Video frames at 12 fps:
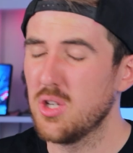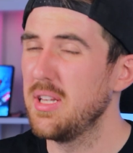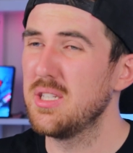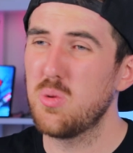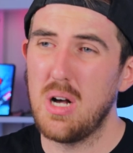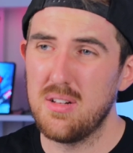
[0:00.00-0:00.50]
So
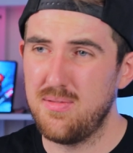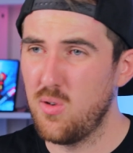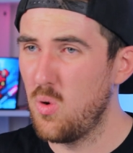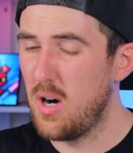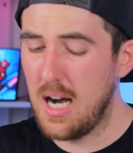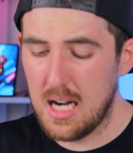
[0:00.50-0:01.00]
the
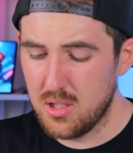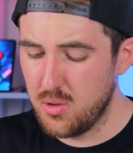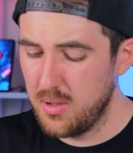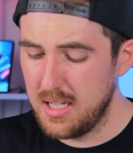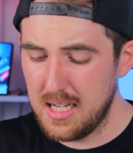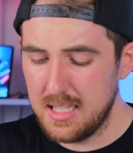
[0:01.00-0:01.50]

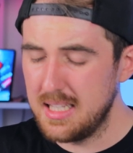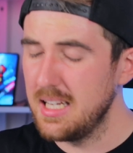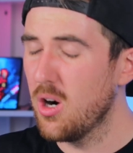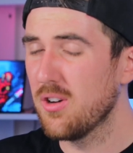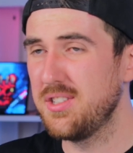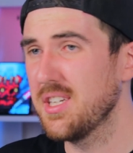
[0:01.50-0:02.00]
12400,
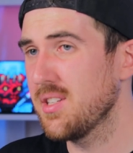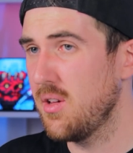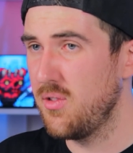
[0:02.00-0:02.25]
the RTX